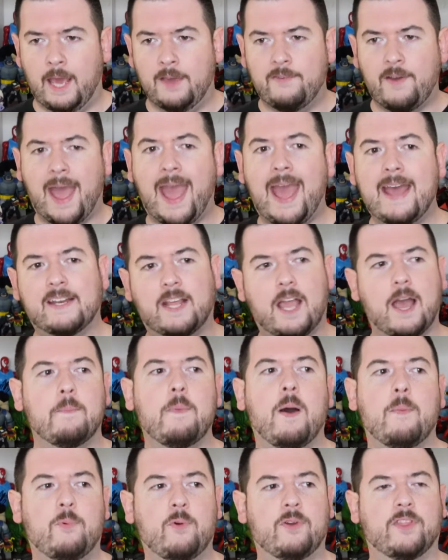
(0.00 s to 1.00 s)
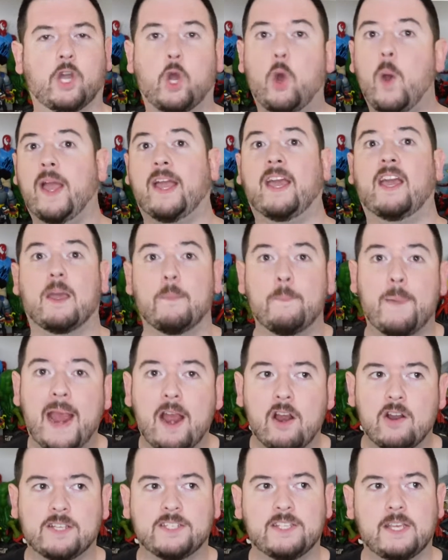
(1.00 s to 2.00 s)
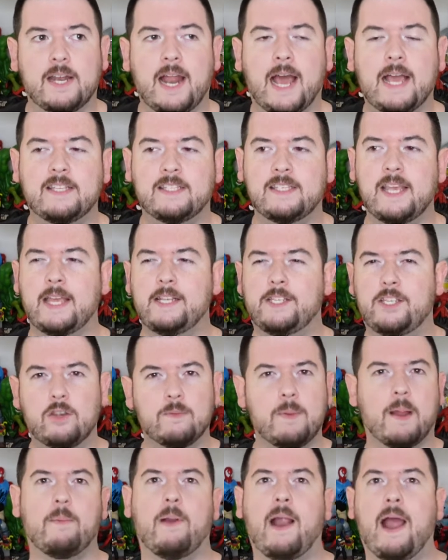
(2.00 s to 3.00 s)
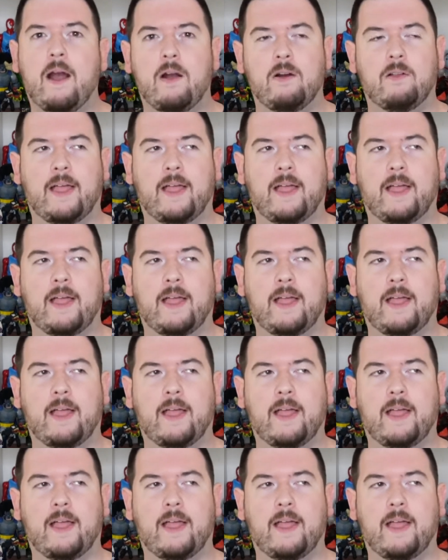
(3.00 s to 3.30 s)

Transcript: If I had to come up with a quick comparison, I'd say, do you remember how,